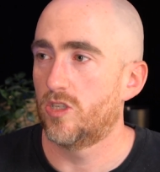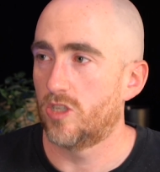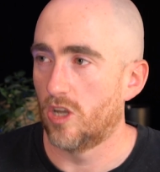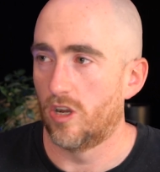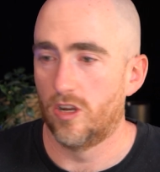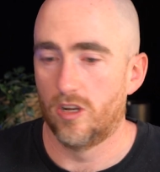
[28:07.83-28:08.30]

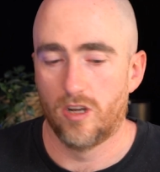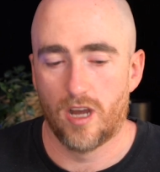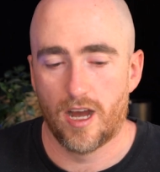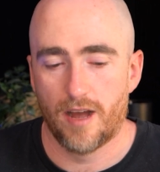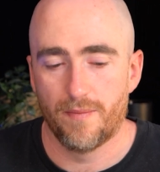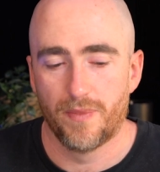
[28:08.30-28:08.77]

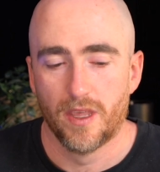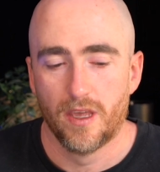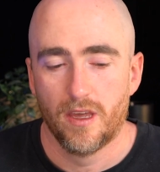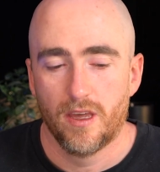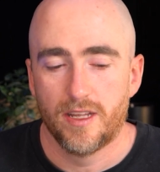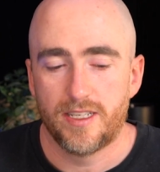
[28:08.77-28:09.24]
So
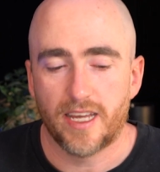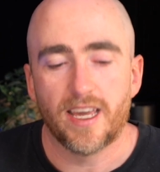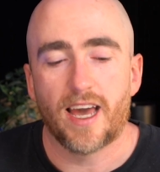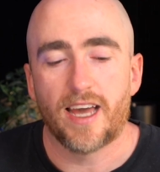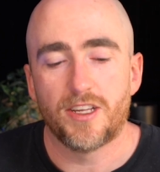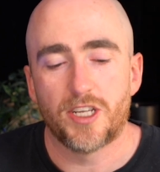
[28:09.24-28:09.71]

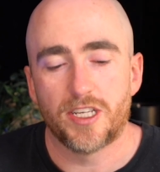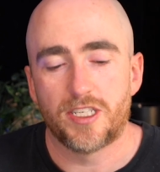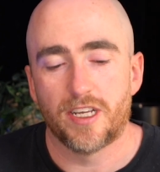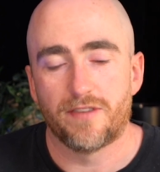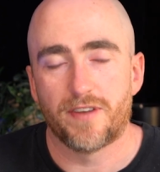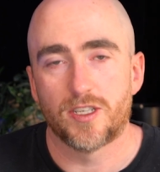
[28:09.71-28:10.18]

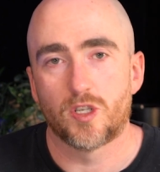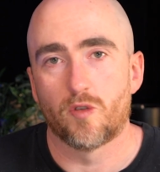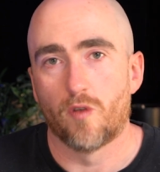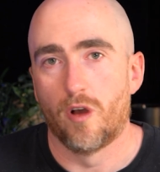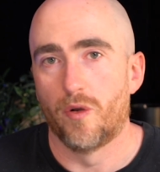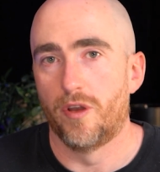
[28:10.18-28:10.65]
DHHF has
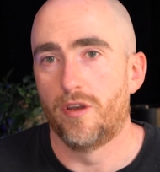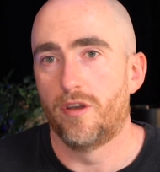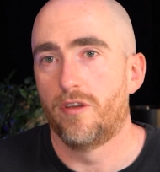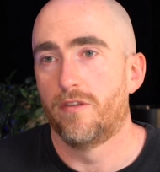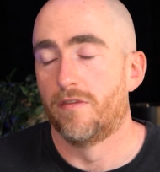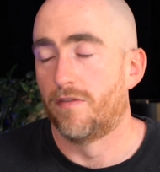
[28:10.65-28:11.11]
grown